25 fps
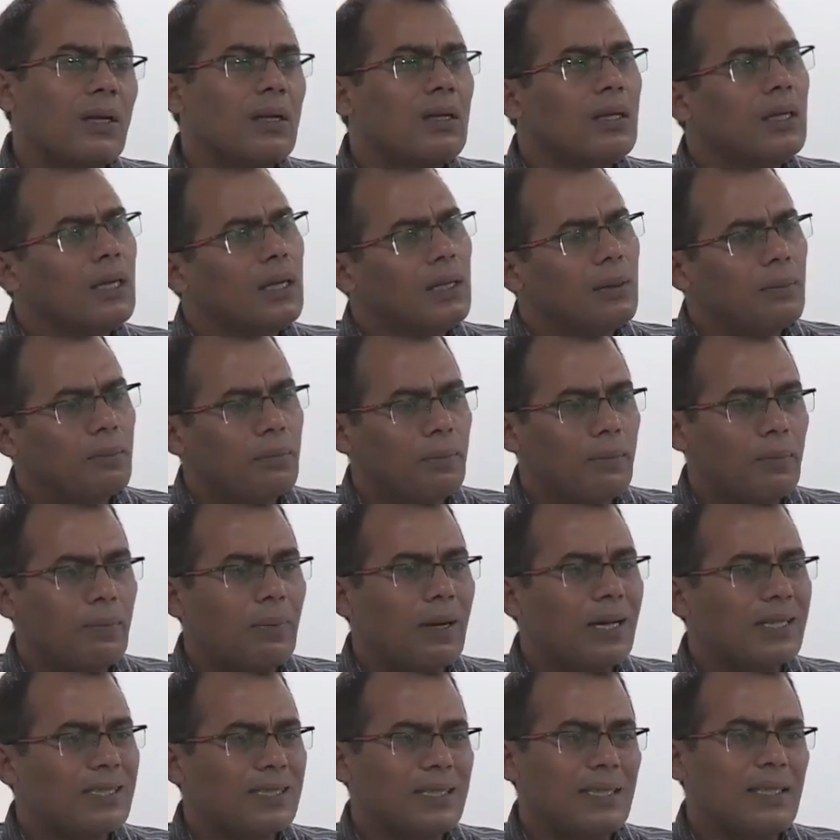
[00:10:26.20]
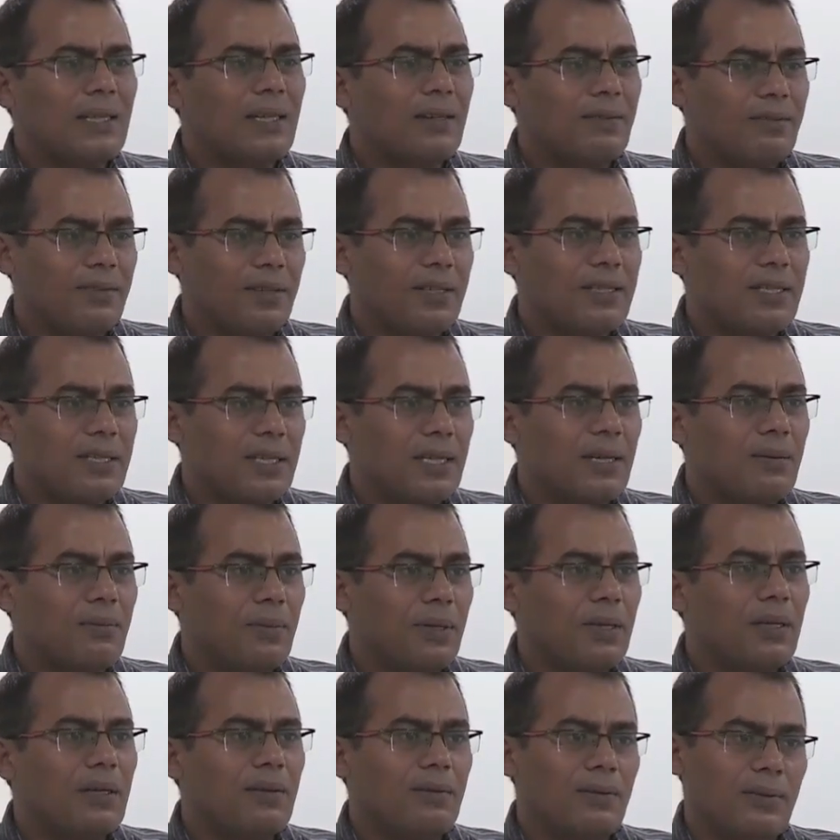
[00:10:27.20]
Yeah, passing reference can
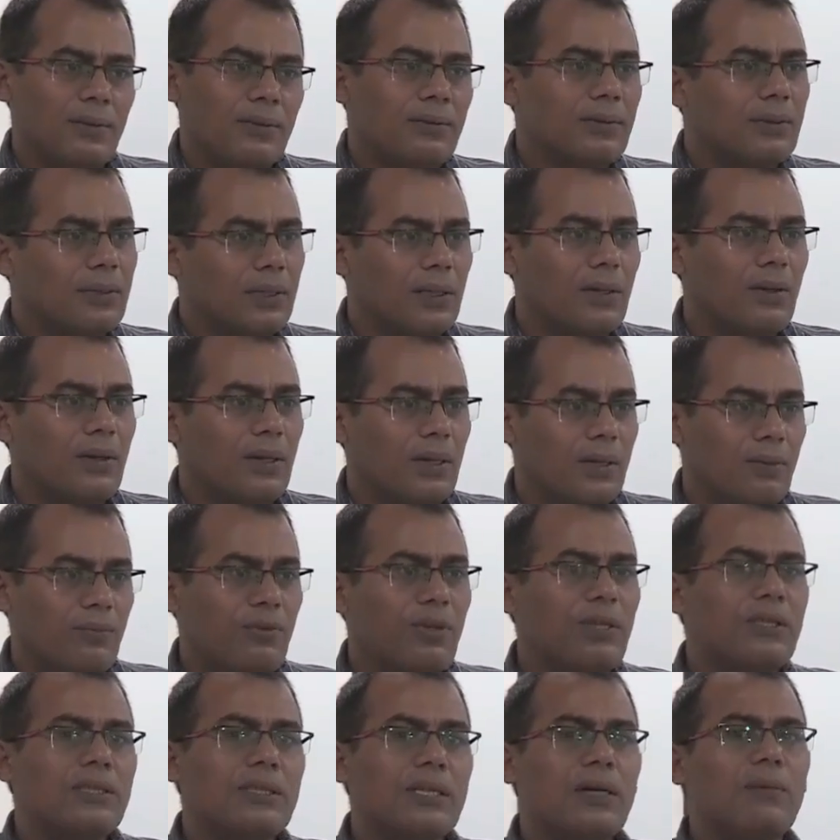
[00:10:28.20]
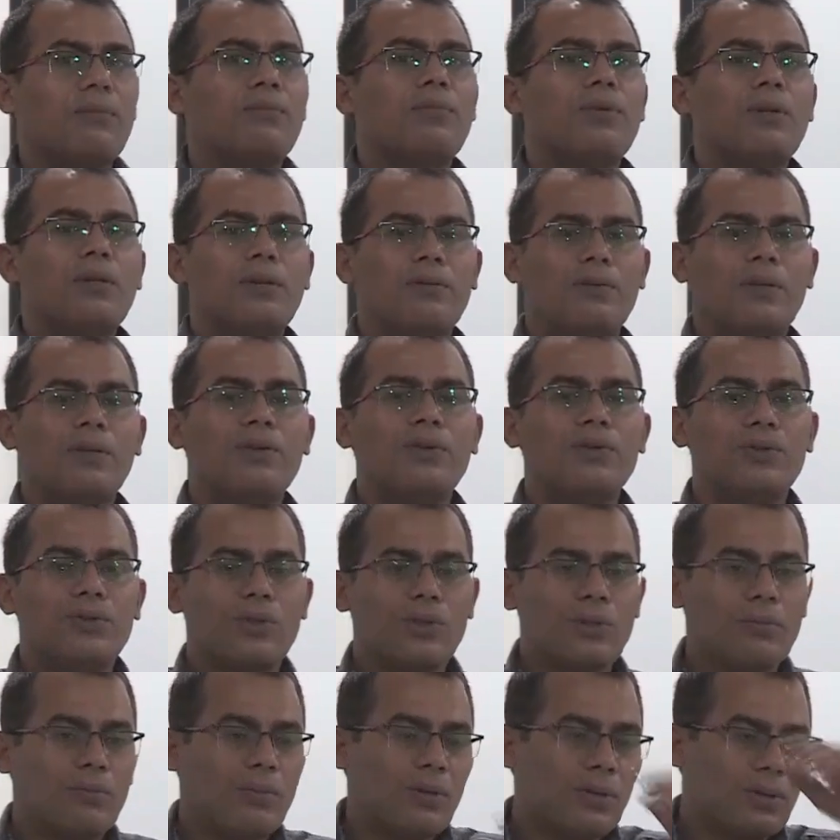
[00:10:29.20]
be given only. For example, when you
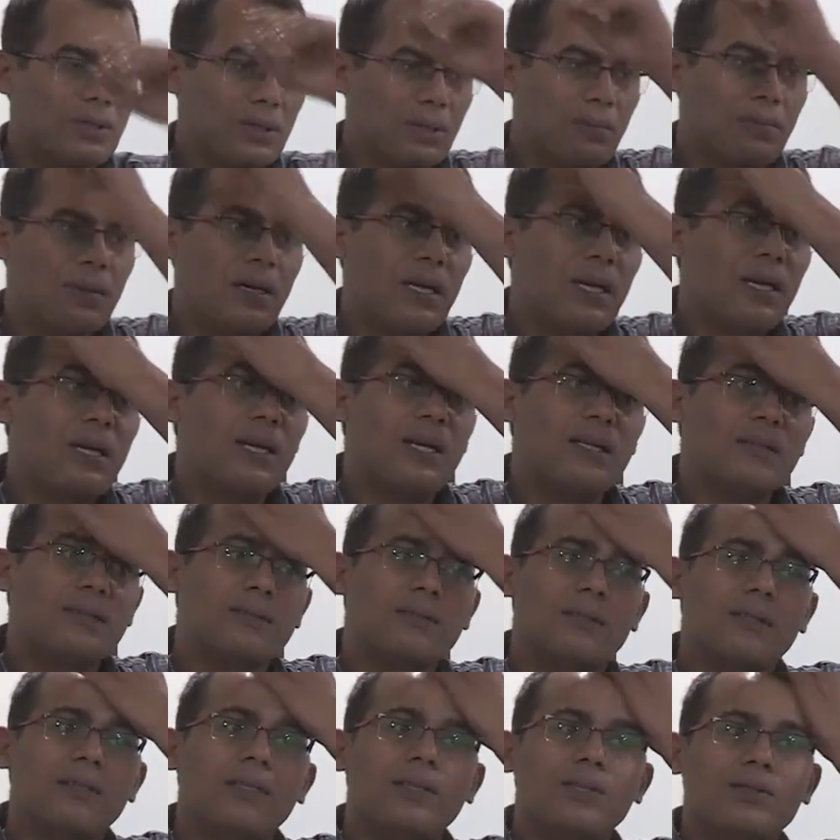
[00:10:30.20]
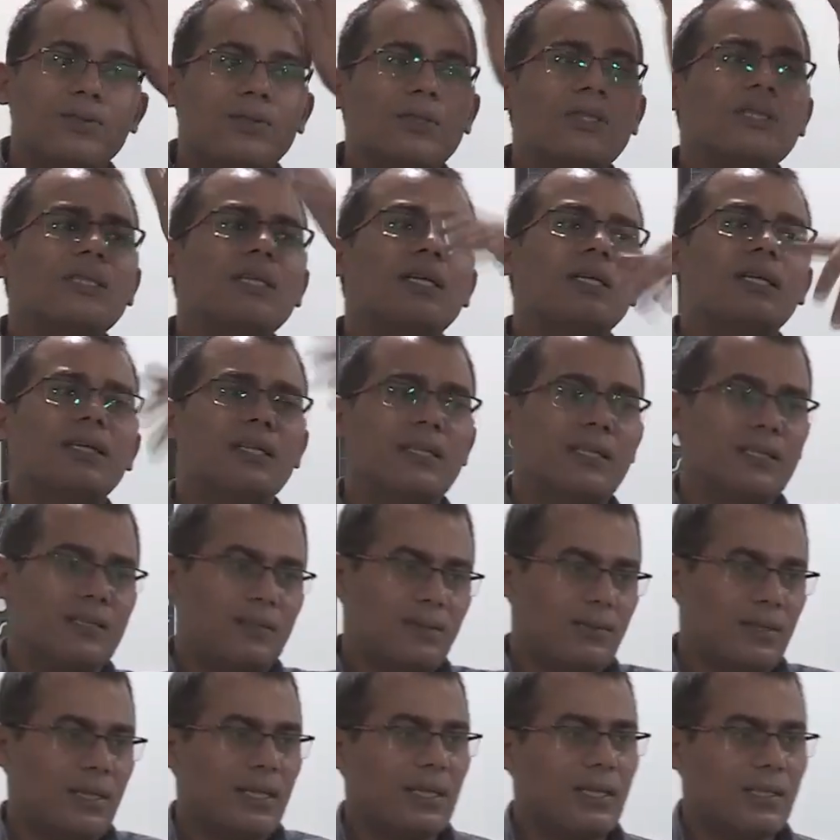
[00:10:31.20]
talk about Himalayas, so it contains
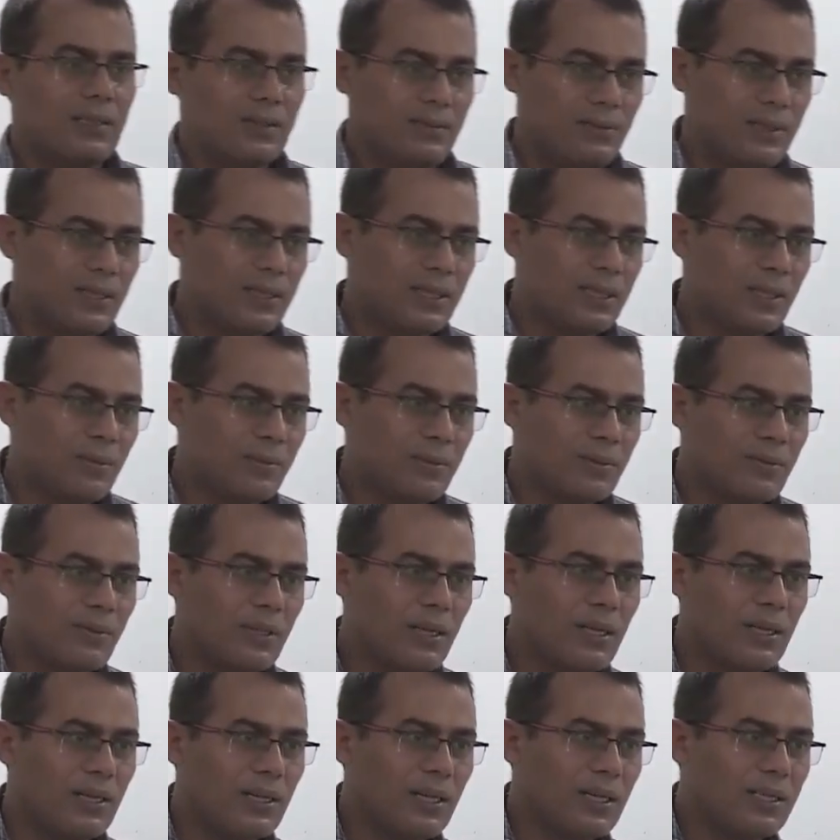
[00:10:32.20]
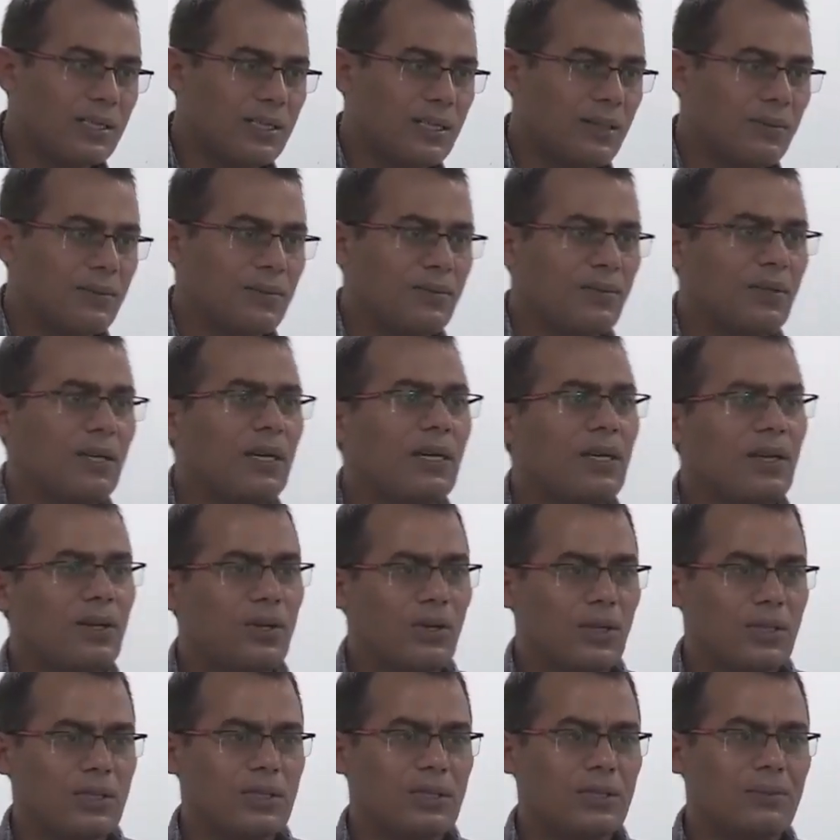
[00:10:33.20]
various V-shaped valley, I-shaped valley
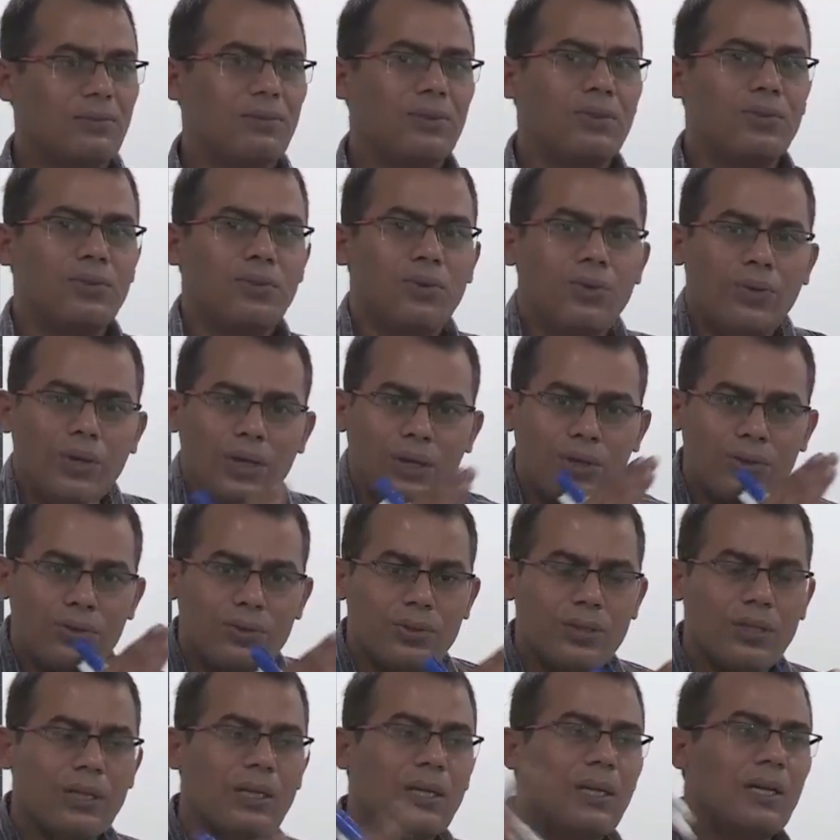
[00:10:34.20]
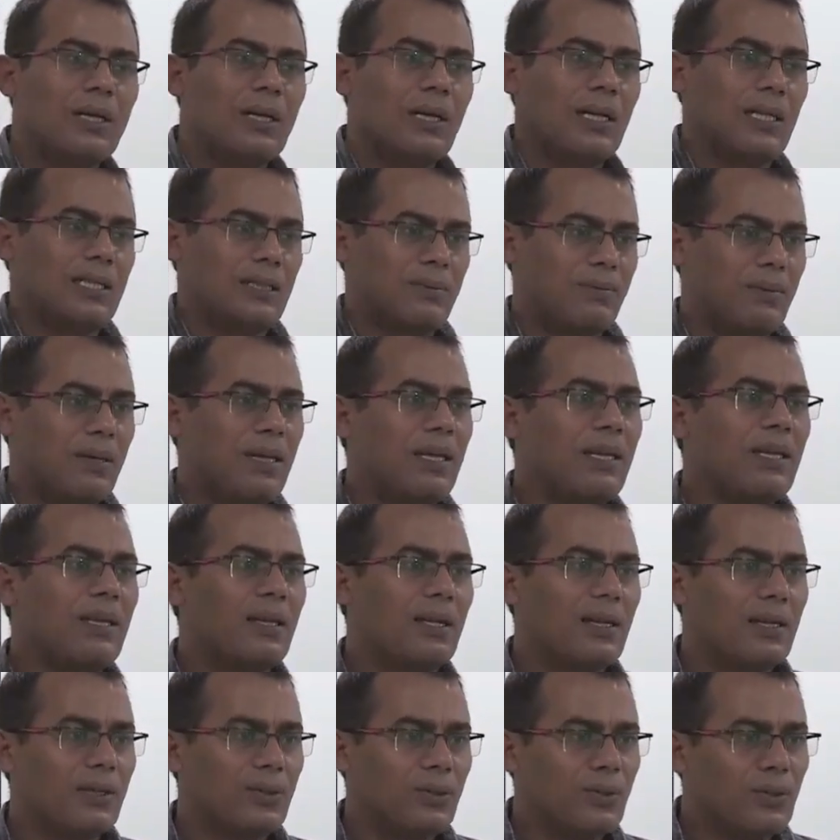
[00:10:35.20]
gorges, but you don't need to explain
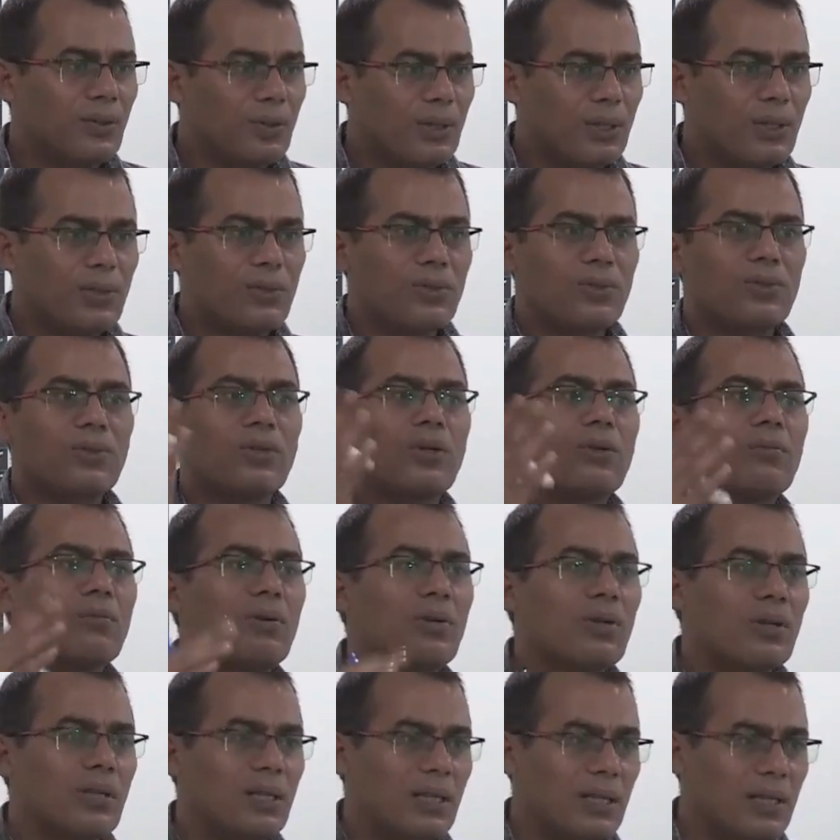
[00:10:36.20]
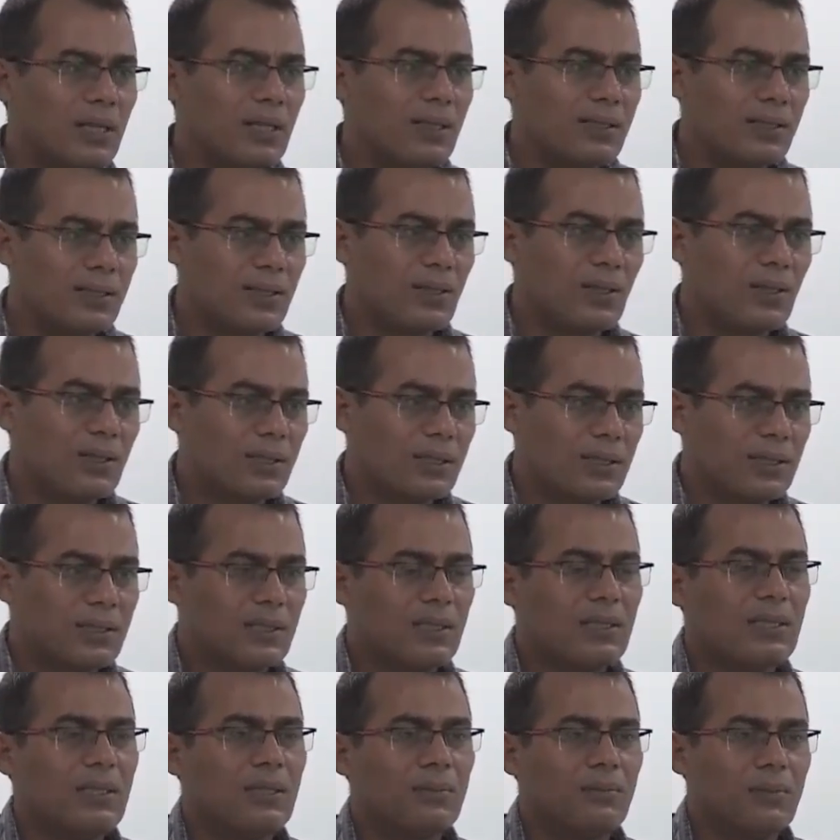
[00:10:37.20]
that. You don't need to talk about the Indus gorges,
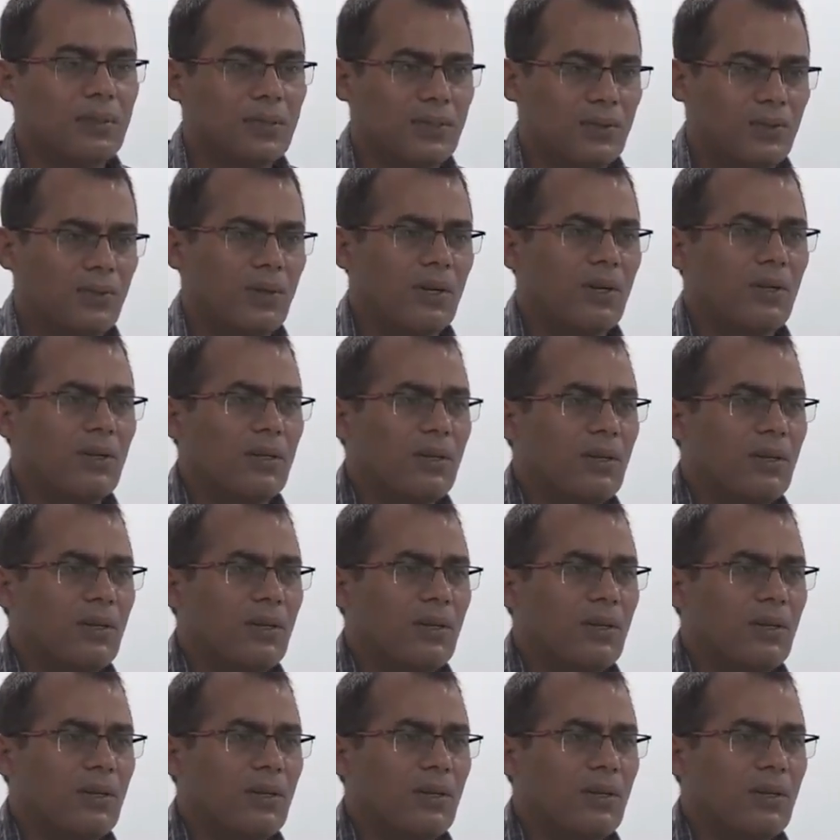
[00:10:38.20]
the deepest one